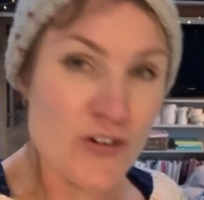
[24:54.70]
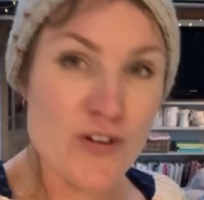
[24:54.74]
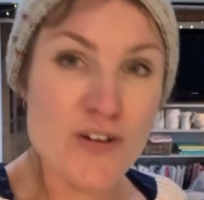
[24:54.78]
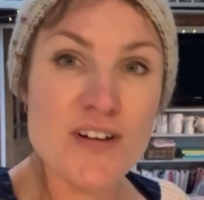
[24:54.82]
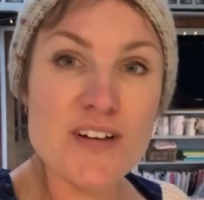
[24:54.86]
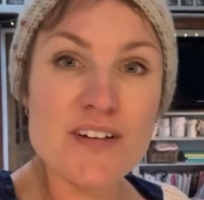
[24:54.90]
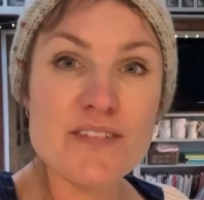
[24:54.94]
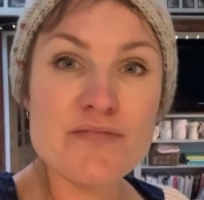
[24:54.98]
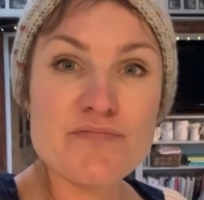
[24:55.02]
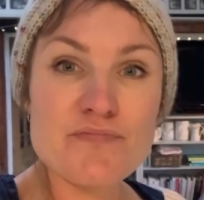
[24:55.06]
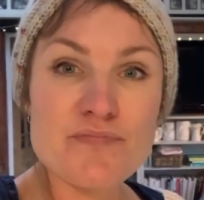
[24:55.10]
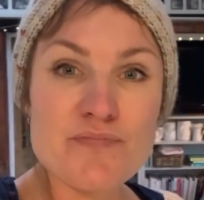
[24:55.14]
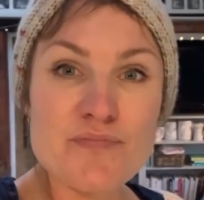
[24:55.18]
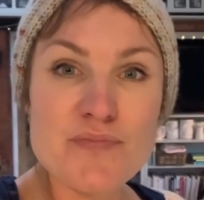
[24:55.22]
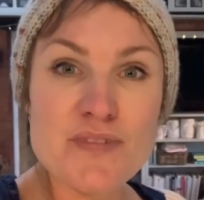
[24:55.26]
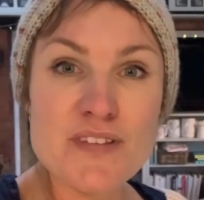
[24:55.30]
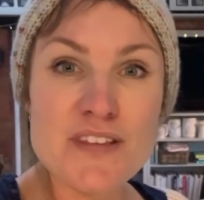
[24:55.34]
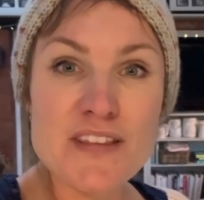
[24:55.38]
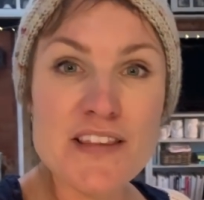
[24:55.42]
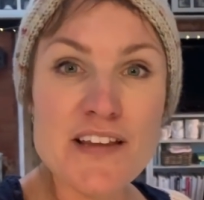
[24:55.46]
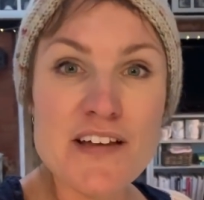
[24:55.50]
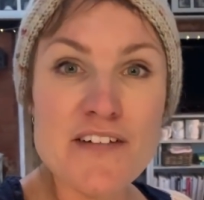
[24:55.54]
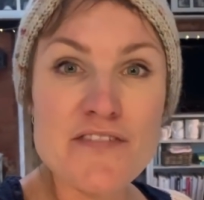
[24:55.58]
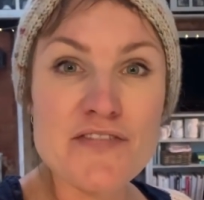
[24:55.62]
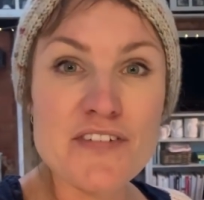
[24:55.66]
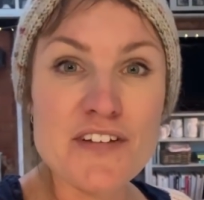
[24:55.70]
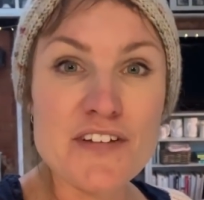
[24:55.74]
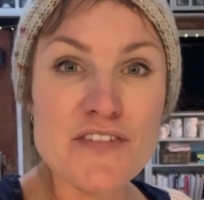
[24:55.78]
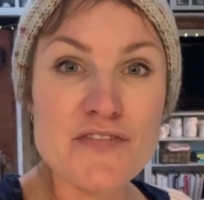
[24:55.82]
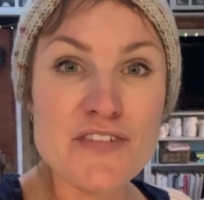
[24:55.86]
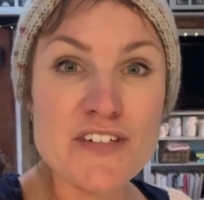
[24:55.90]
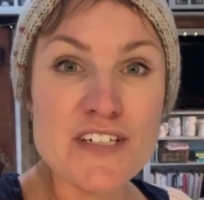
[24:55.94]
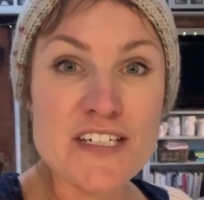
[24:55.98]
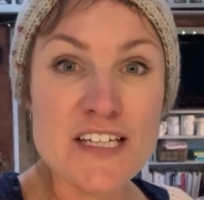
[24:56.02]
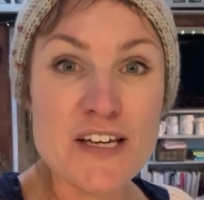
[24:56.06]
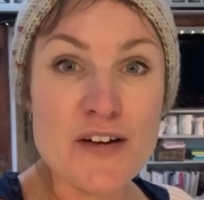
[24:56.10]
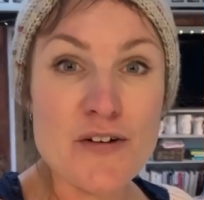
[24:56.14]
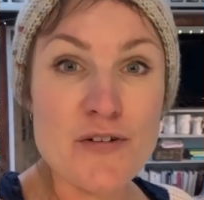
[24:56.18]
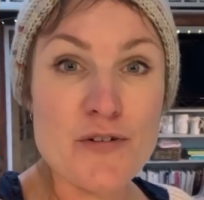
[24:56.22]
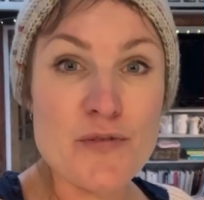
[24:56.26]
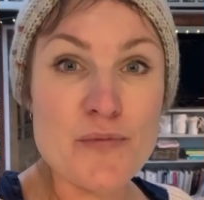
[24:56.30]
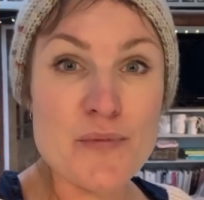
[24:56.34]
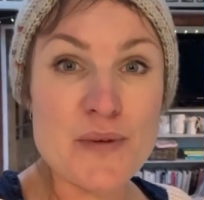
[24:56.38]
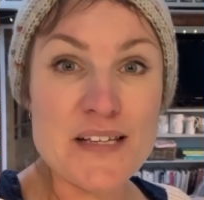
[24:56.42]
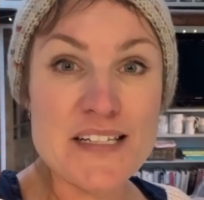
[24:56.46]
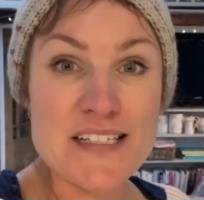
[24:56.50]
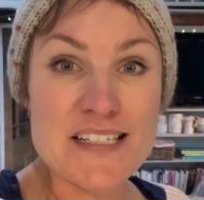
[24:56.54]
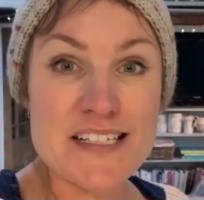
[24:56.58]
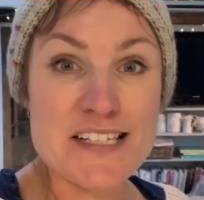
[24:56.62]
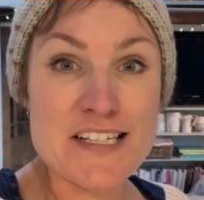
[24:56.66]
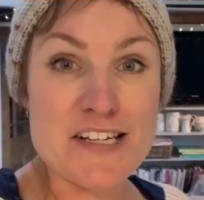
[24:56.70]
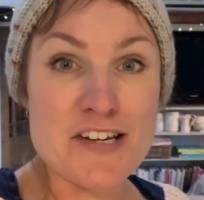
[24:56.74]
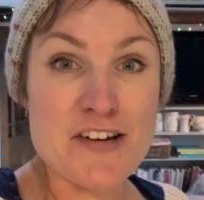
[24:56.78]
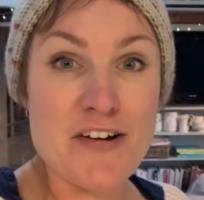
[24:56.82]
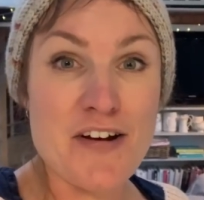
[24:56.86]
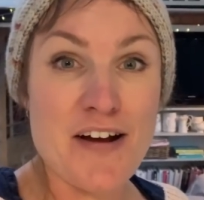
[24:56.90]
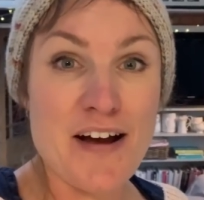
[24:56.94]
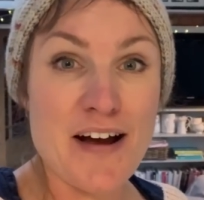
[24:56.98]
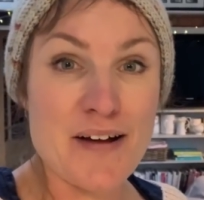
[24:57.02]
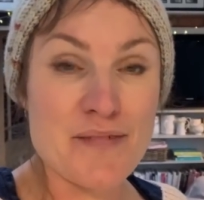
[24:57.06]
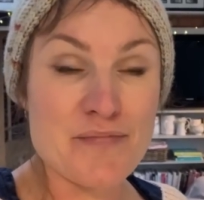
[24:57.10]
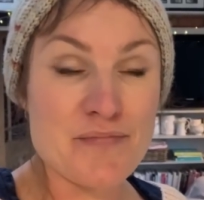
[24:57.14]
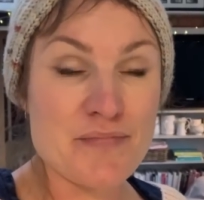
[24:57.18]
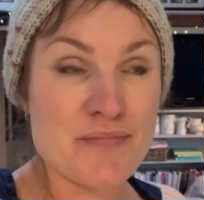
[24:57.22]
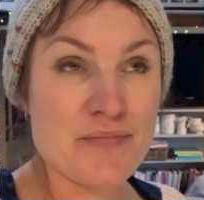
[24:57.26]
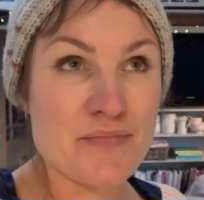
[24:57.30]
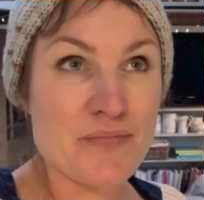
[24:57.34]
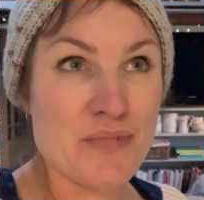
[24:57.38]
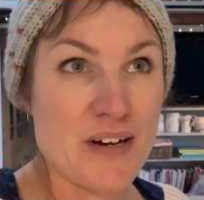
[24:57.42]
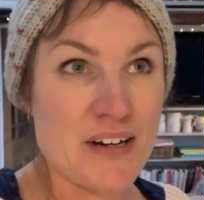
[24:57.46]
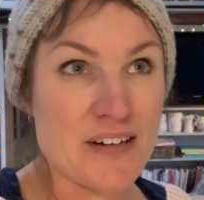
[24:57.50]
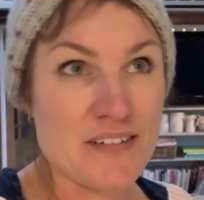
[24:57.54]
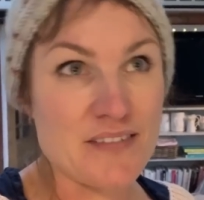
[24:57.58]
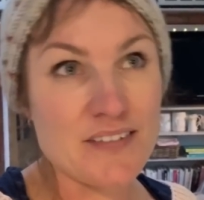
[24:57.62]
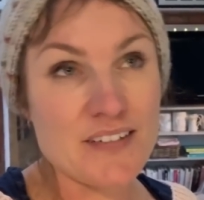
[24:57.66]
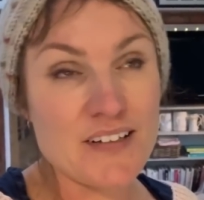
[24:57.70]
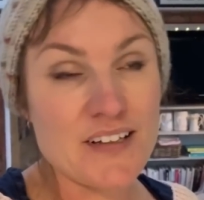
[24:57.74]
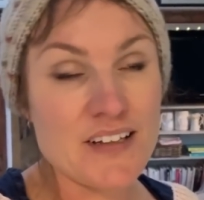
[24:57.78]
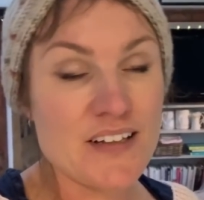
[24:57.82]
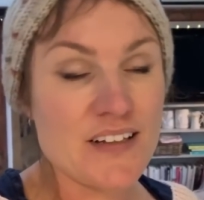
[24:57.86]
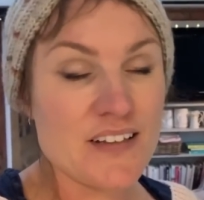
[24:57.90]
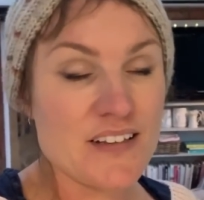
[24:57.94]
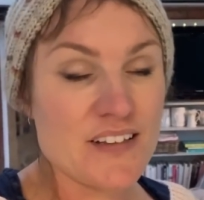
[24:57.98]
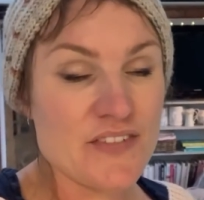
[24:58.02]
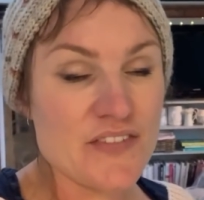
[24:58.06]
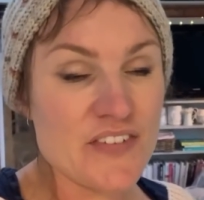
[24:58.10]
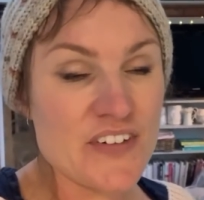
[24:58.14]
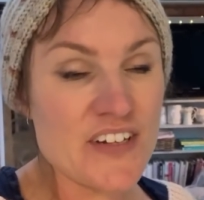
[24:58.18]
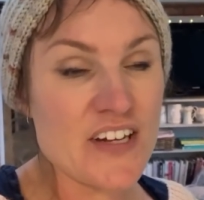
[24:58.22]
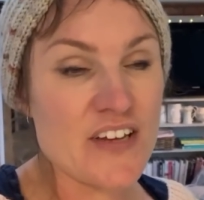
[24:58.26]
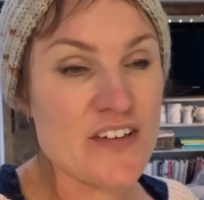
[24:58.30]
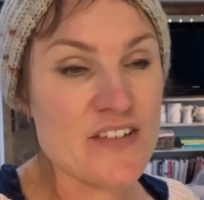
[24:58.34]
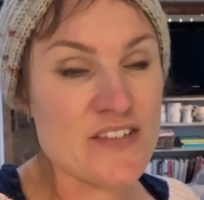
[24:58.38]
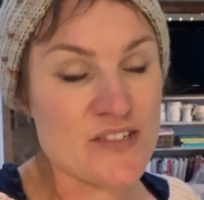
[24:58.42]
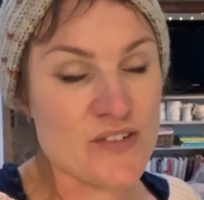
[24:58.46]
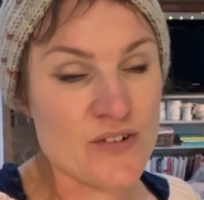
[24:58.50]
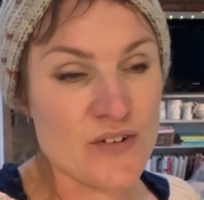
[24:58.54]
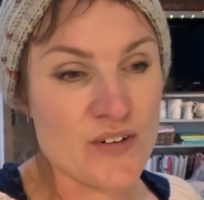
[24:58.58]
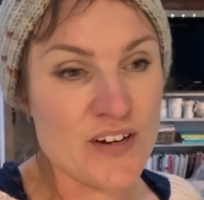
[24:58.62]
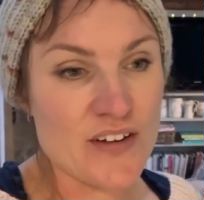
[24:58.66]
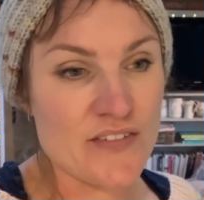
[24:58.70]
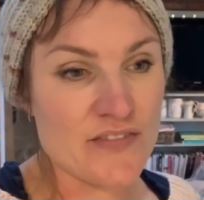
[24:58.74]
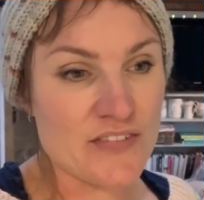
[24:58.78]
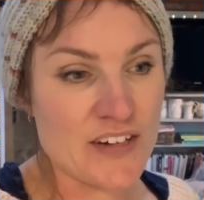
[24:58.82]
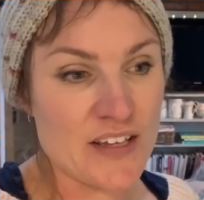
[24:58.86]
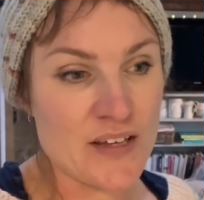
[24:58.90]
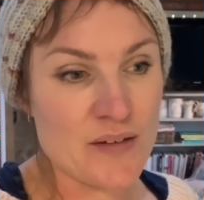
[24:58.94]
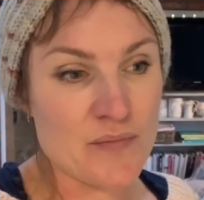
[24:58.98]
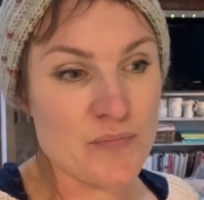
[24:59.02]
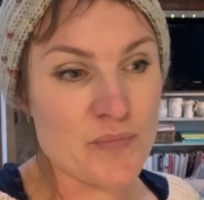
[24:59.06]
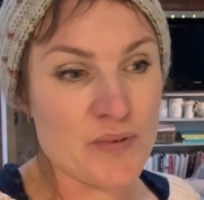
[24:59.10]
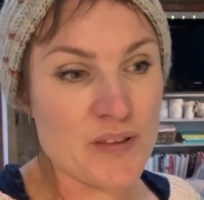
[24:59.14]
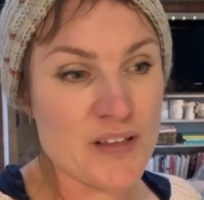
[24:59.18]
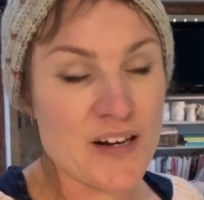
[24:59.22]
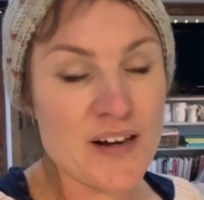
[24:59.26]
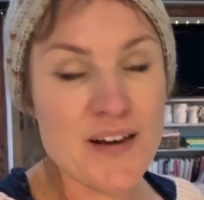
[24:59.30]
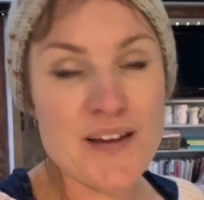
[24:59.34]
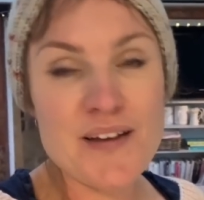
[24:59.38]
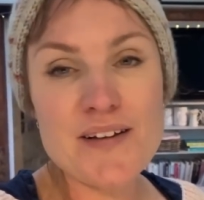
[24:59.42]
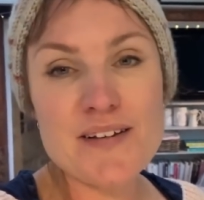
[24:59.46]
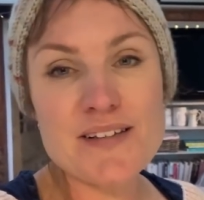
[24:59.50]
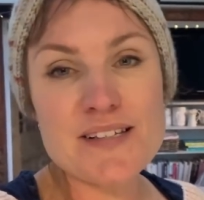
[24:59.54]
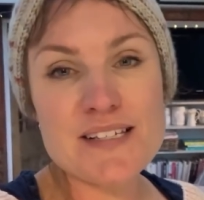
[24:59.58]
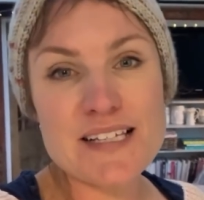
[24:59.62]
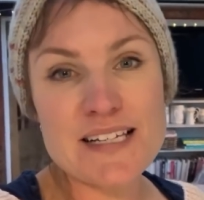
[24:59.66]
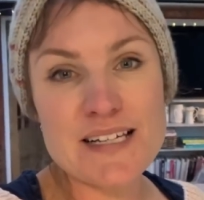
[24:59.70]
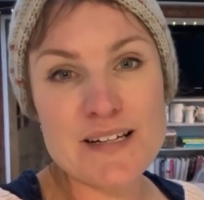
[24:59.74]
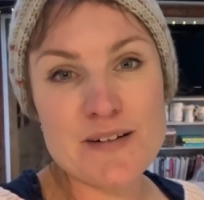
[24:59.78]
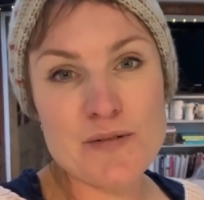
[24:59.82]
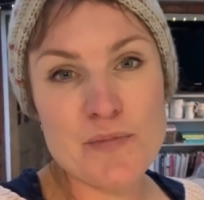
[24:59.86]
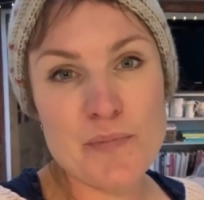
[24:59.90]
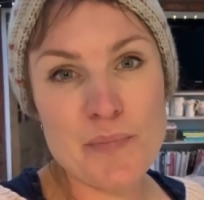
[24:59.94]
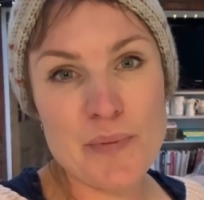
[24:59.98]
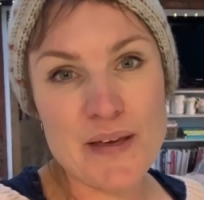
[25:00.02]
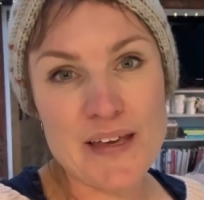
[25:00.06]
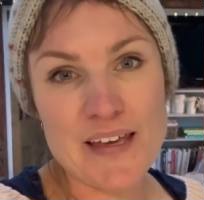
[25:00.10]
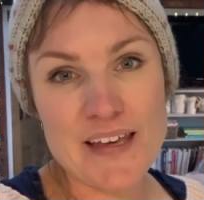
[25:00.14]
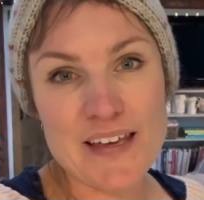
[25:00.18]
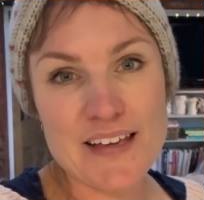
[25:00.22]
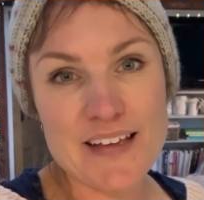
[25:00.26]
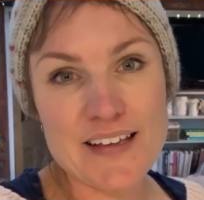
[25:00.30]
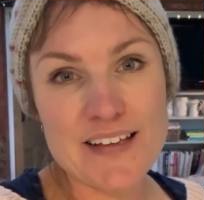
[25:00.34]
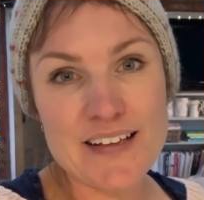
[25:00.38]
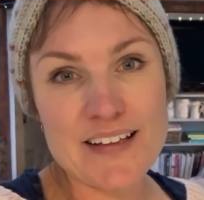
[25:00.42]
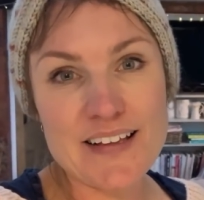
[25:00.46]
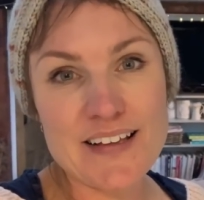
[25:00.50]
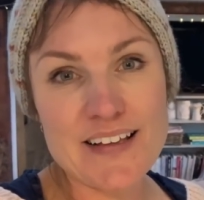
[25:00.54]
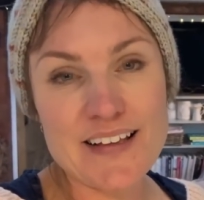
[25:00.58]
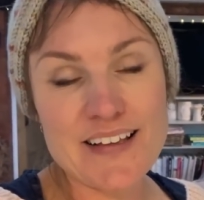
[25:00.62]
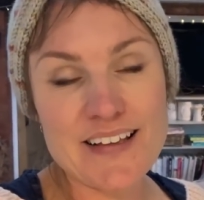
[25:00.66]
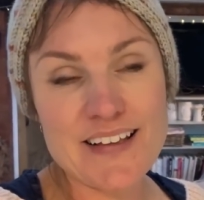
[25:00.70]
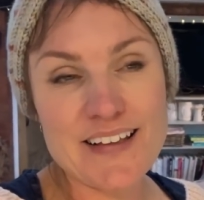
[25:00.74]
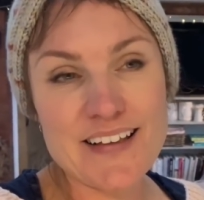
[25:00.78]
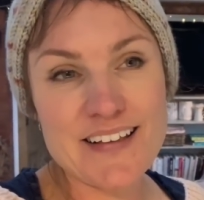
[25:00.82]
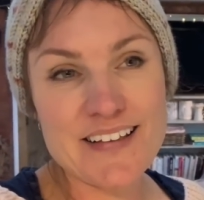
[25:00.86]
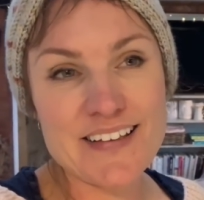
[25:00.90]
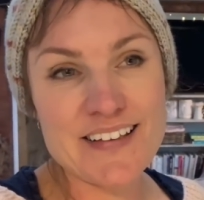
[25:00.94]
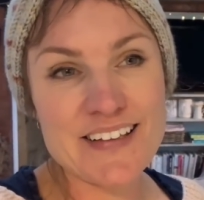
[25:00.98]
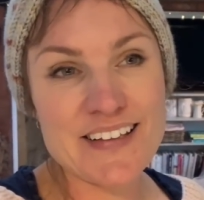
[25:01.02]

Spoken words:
a lovely video on Instagram. Well, video's not lovely, but the last little bit, you